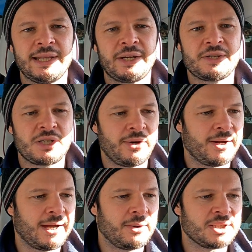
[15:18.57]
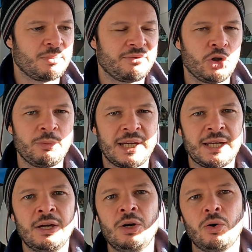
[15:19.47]
let us know how it's
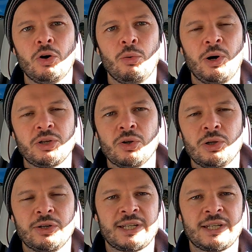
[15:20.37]
performing or what you're